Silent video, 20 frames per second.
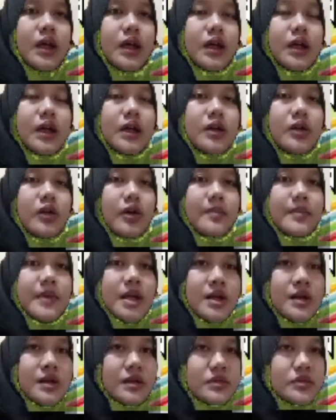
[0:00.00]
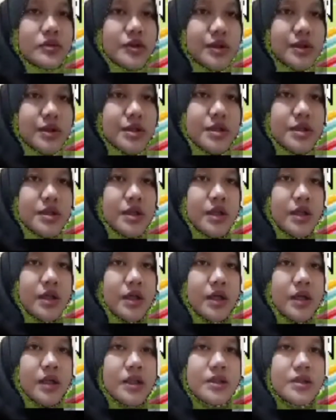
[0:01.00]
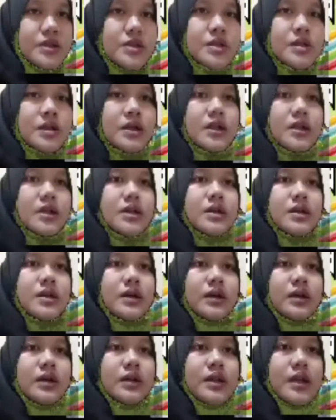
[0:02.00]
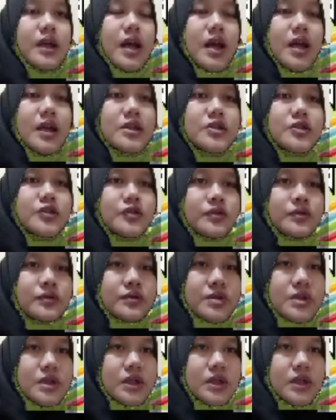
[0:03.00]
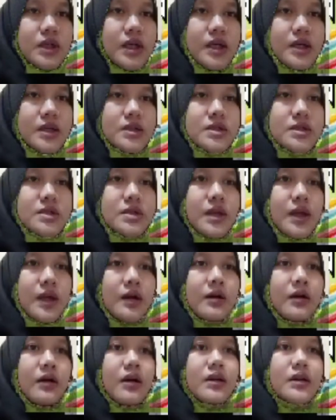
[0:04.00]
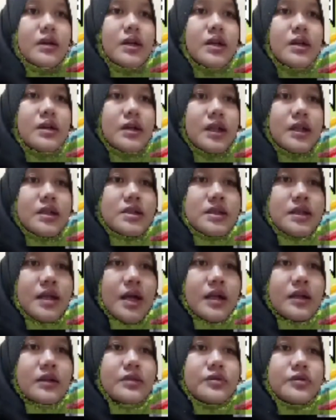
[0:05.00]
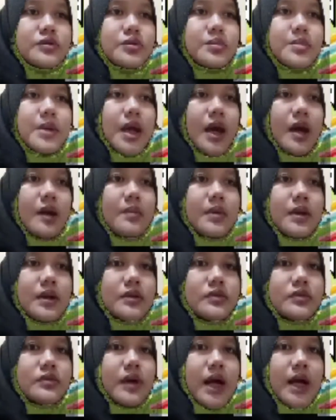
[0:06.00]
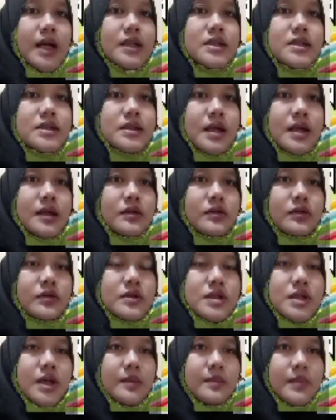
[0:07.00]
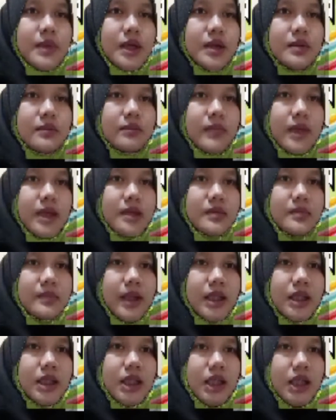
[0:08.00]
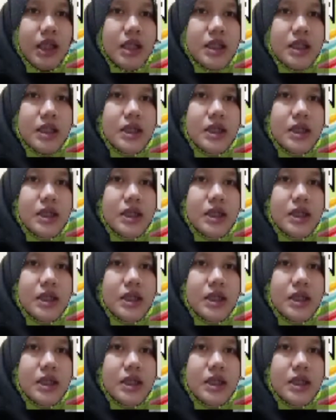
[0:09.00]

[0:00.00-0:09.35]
A Romley research states that each student has their own learning style to be able to understand concepts in mathematics.